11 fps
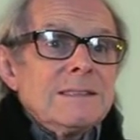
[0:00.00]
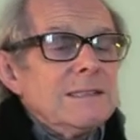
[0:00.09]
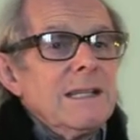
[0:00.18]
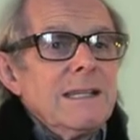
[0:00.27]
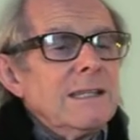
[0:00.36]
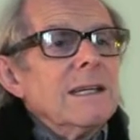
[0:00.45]

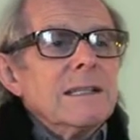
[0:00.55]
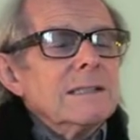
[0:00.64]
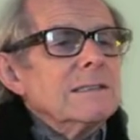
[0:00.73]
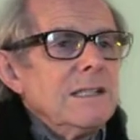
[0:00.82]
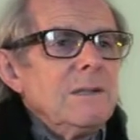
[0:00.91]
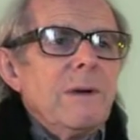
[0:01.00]
silly
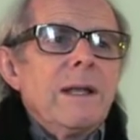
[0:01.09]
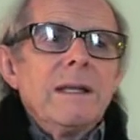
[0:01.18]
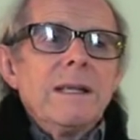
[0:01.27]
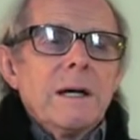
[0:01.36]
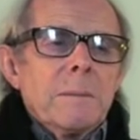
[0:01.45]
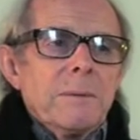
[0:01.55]
things, and you
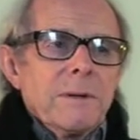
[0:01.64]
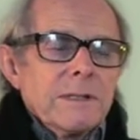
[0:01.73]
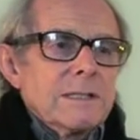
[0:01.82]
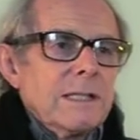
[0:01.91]
end up on a